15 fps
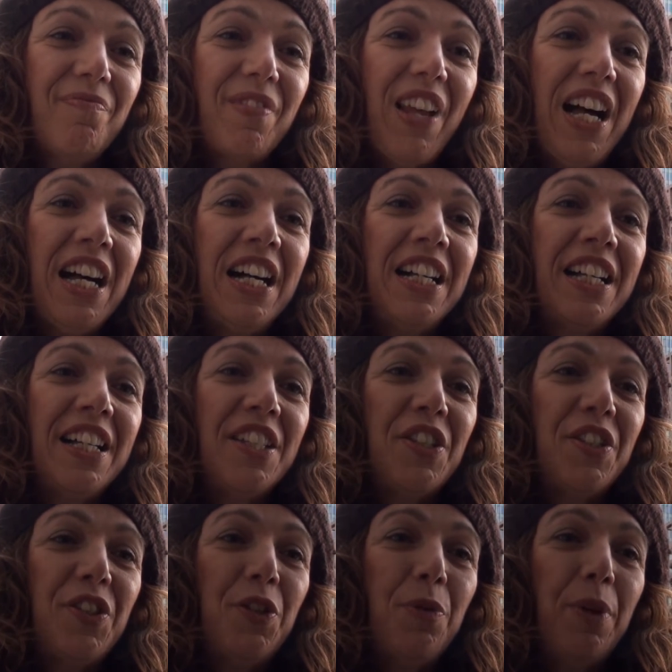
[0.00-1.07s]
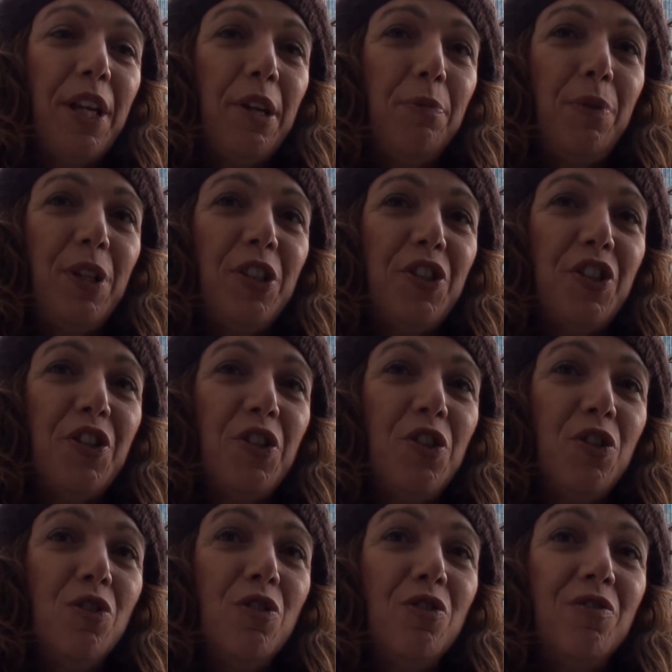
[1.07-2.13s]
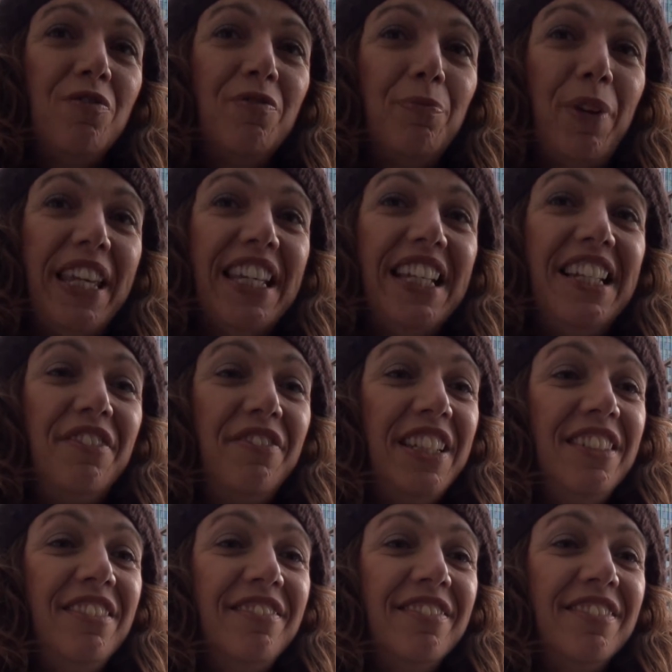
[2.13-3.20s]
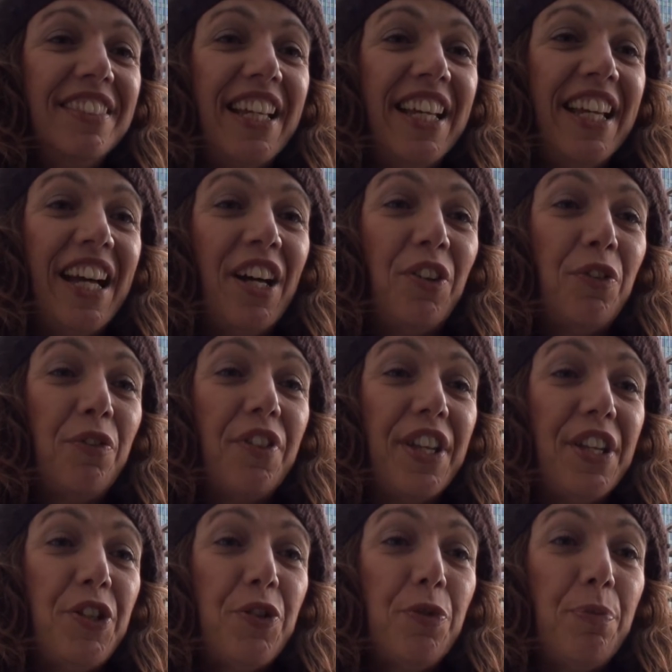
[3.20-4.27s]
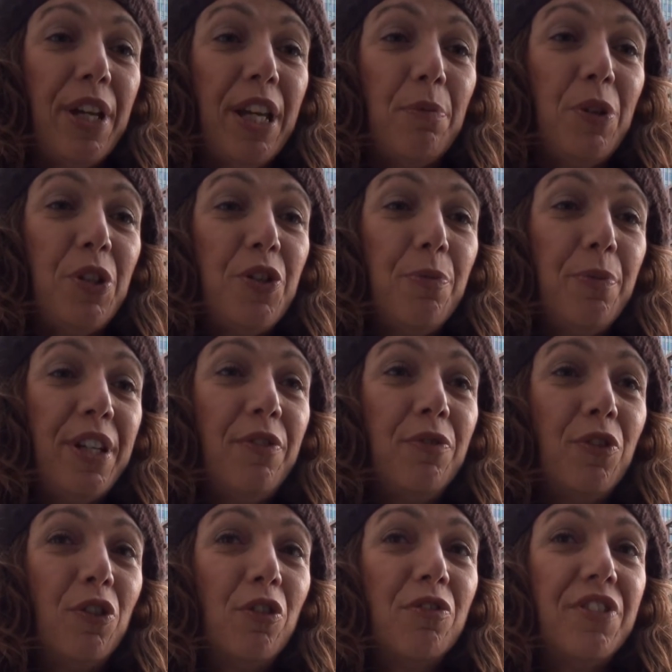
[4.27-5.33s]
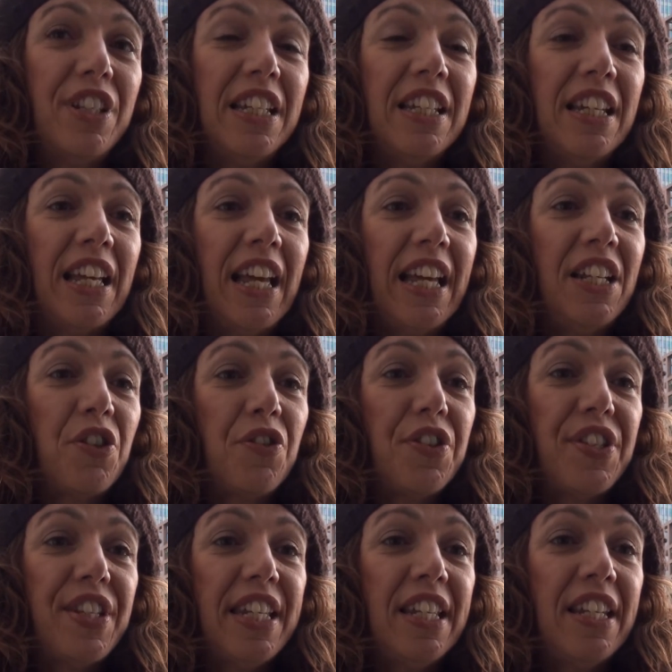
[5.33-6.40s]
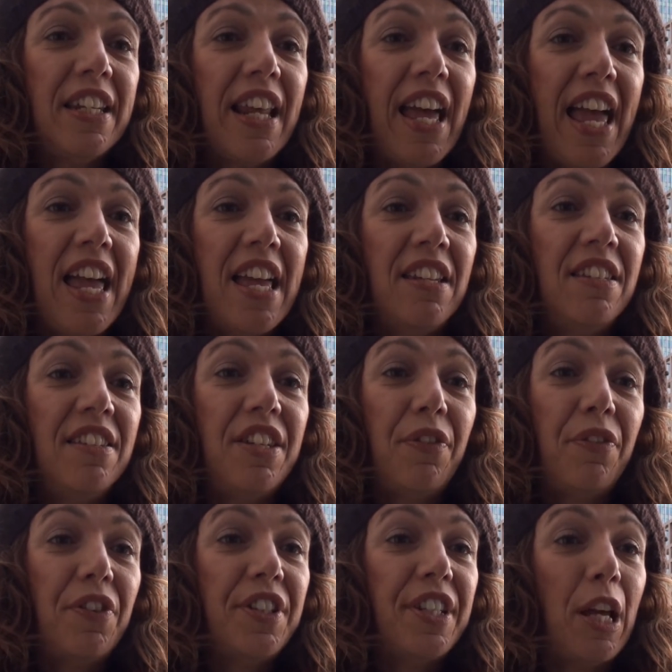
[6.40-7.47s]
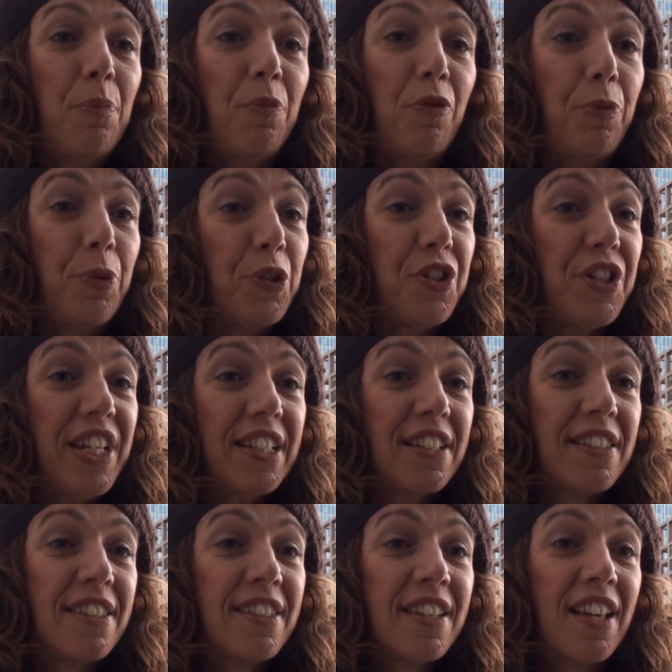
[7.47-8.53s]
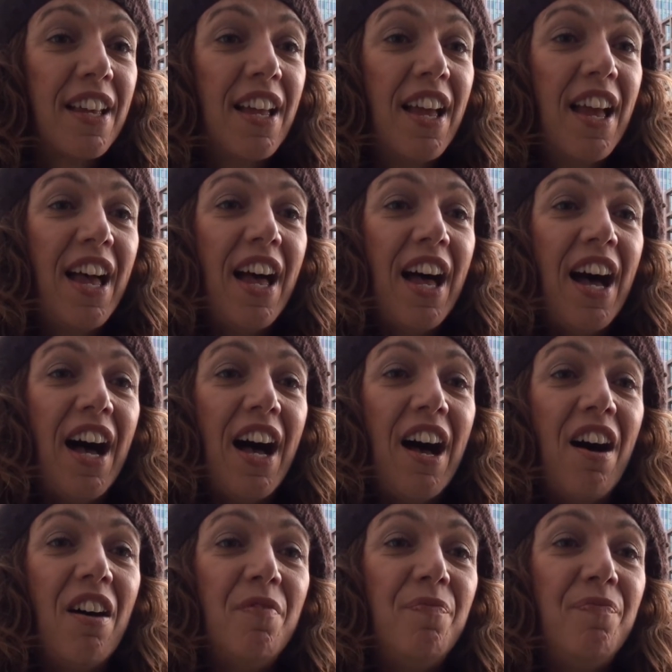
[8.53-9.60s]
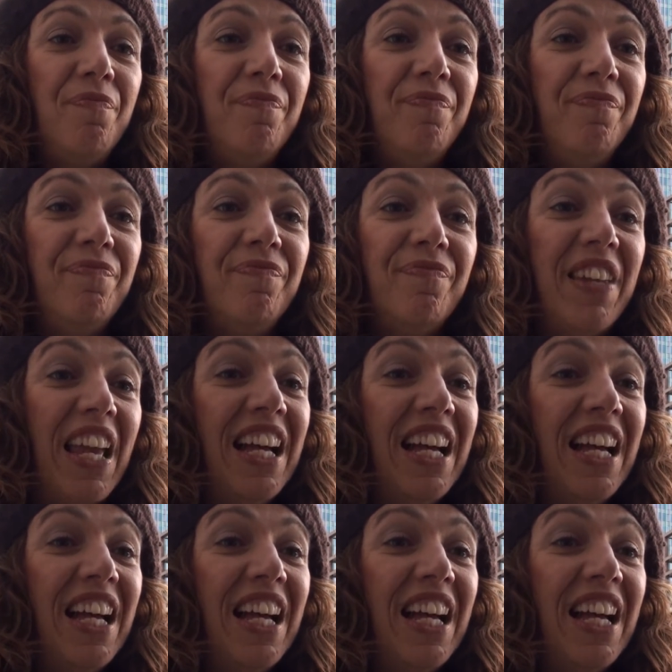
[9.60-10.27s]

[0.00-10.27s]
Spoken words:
To be able to make a living out of this, to be able to be involved in interesting and different type of projects. I'm